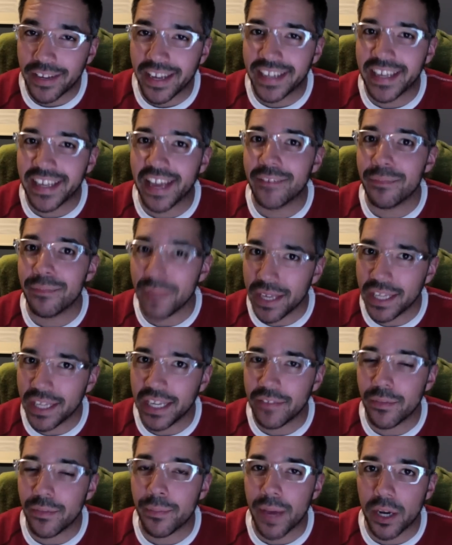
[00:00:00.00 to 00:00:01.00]
and gave me an
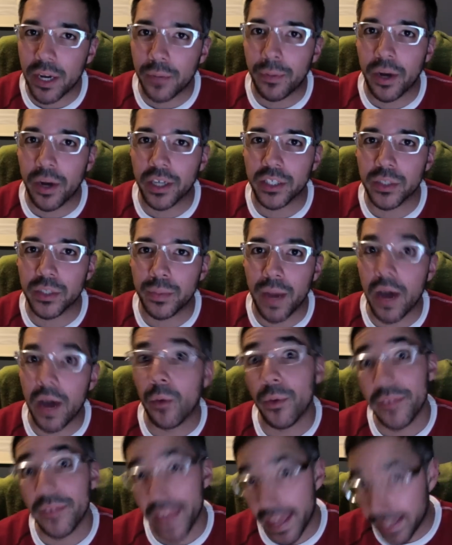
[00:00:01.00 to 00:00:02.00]
even better parking spot
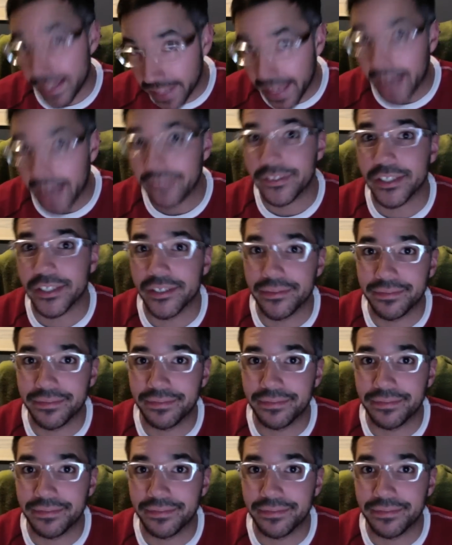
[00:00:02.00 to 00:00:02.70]
when they left.